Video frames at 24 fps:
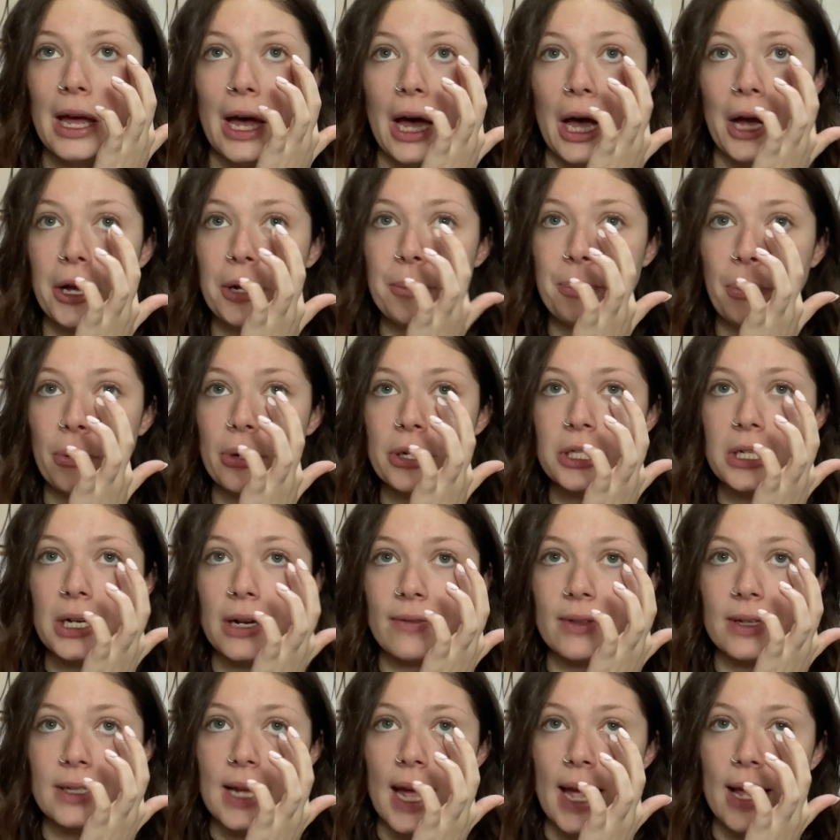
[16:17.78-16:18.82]
a good portion
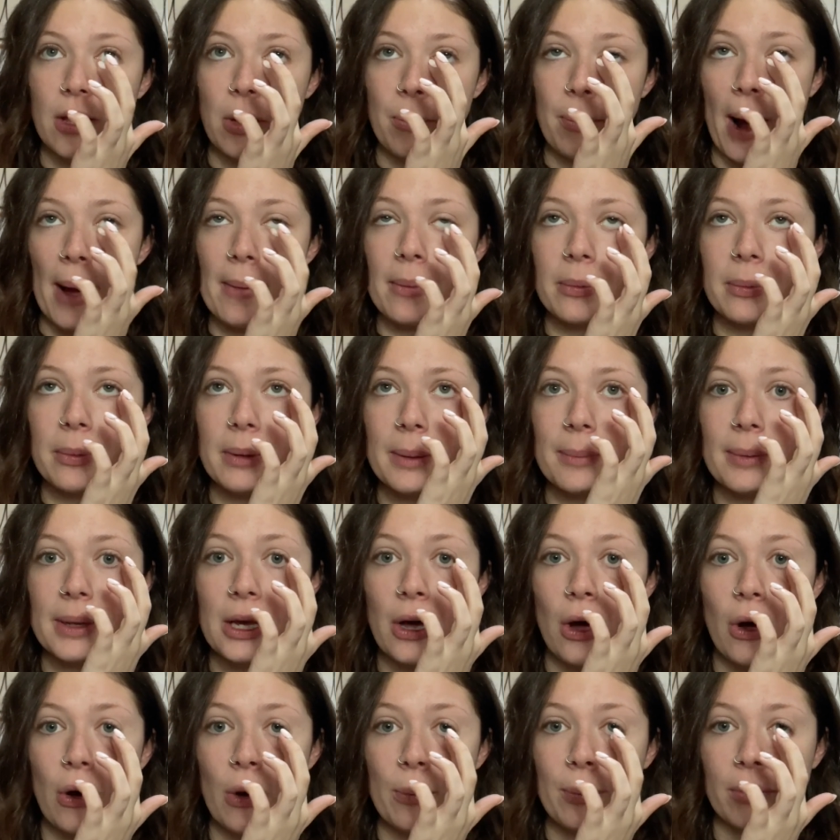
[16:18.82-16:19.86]
of the day. He'll probably be
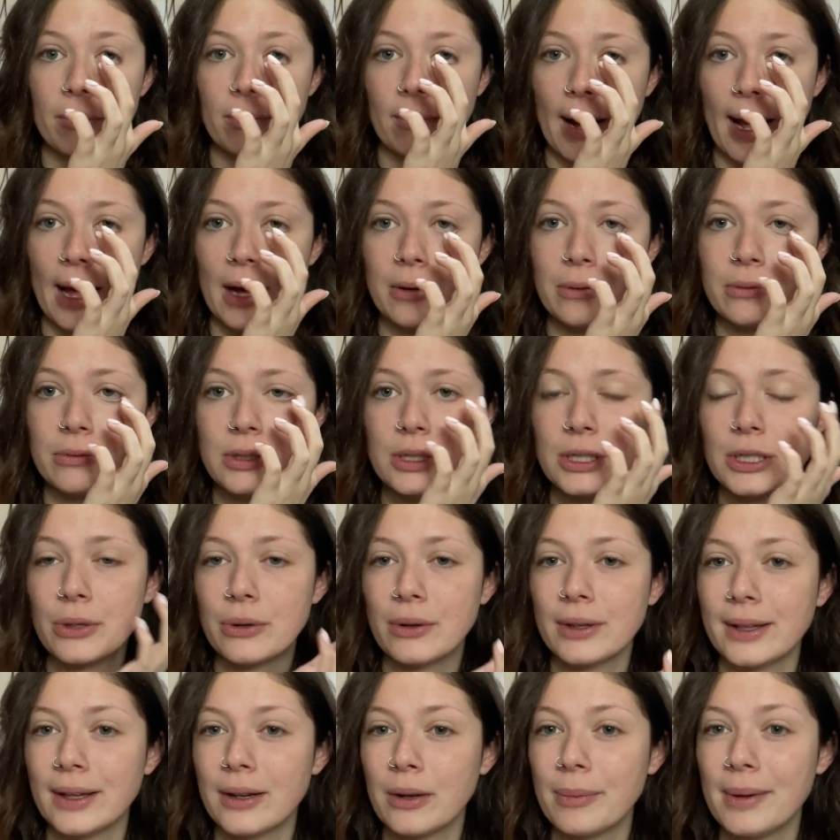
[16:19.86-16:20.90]
home around
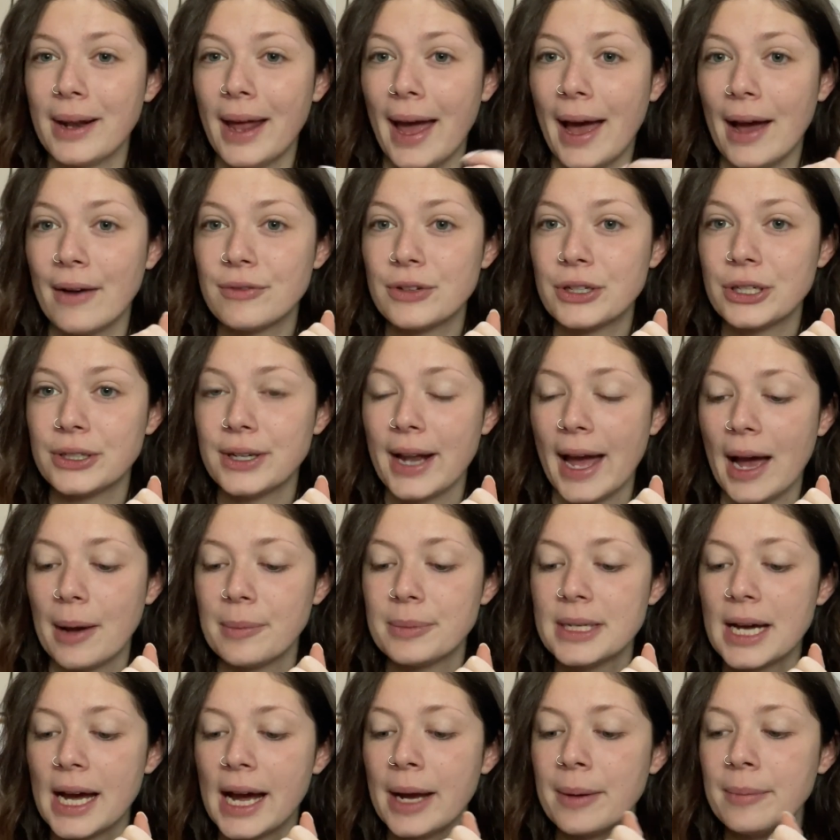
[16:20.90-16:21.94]
or a little bit after nap
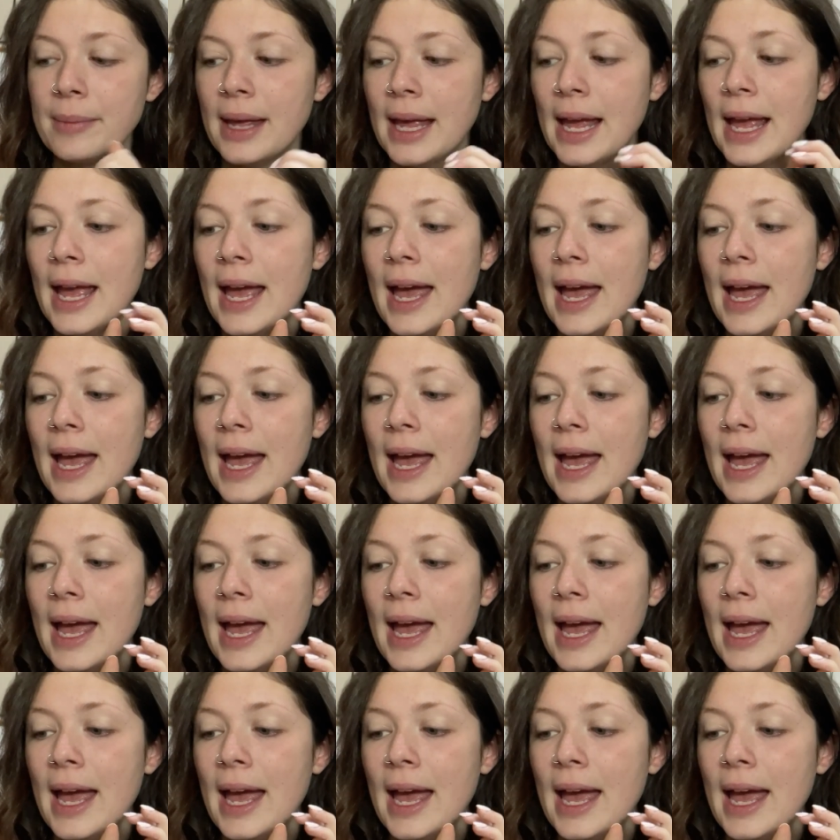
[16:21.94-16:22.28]
time.